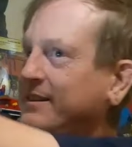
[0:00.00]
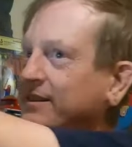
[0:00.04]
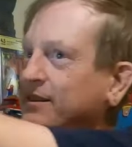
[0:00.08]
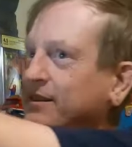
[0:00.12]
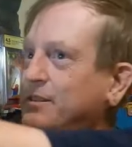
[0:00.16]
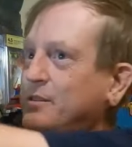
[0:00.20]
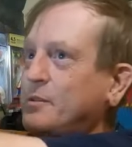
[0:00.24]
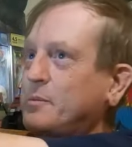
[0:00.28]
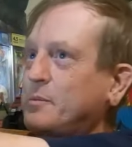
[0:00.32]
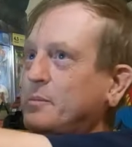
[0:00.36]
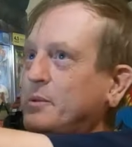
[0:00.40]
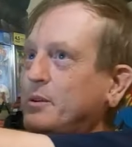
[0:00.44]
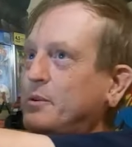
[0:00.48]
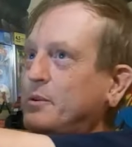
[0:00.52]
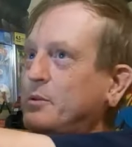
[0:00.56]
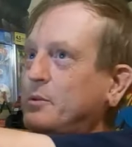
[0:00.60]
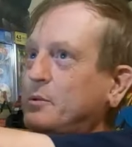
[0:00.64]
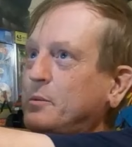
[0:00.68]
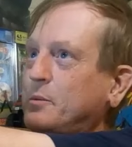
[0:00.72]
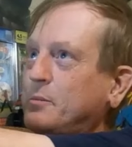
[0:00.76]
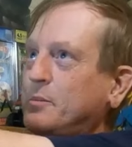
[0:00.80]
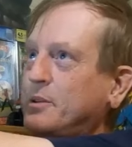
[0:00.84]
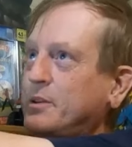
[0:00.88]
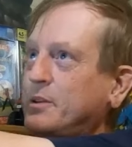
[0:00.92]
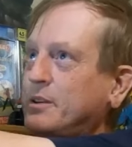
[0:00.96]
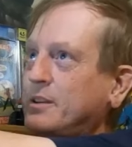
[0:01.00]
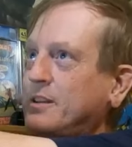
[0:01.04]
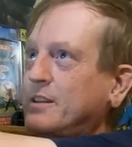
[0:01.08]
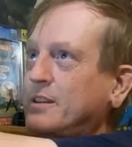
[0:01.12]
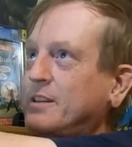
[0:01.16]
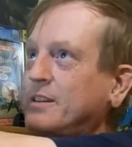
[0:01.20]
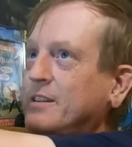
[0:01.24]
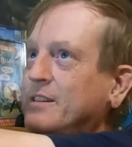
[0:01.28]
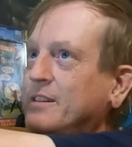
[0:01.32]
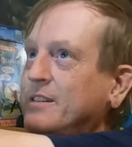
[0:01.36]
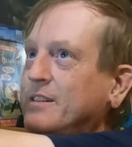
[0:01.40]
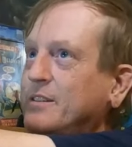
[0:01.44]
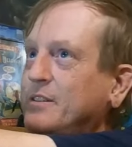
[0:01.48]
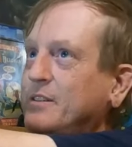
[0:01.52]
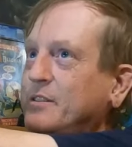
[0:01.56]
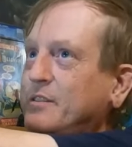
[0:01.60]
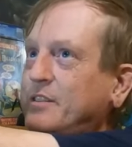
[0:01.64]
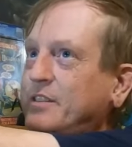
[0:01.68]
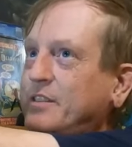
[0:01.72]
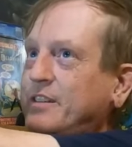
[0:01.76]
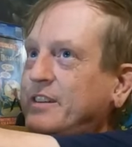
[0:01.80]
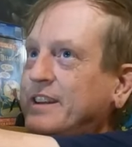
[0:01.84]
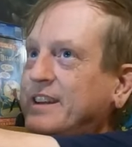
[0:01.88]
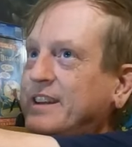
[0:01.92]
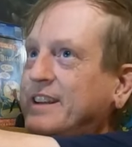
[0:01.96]
Super cool book.
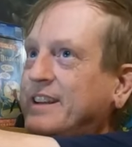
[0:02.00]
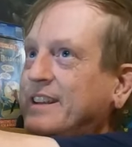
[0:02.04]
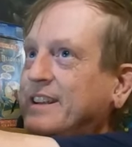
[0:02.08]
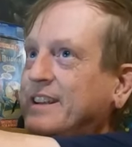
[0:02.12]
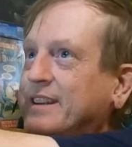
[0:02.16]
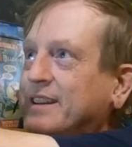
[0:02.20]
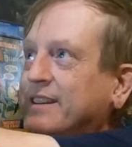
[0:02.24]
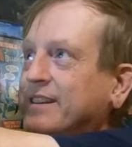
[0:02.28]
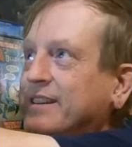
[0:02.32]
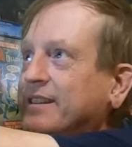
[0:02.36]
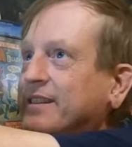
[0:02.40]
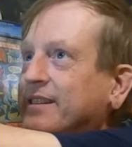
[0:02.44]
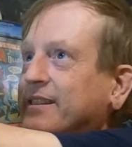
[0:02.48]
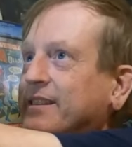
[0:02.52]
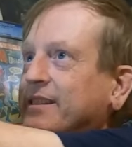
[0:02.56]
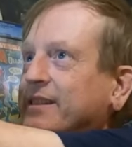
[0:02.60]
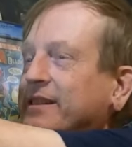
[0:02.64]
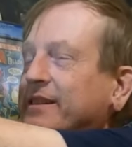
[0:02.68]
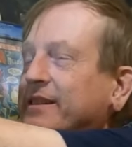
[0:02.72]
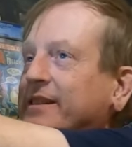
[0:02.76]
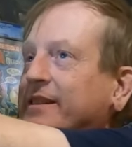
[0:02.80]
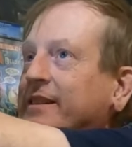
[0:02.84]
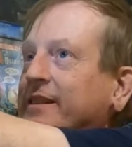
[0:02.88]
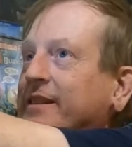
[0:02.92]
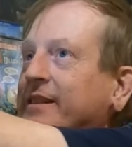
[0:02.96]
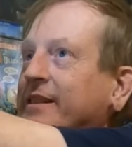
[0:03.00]
Newsstand.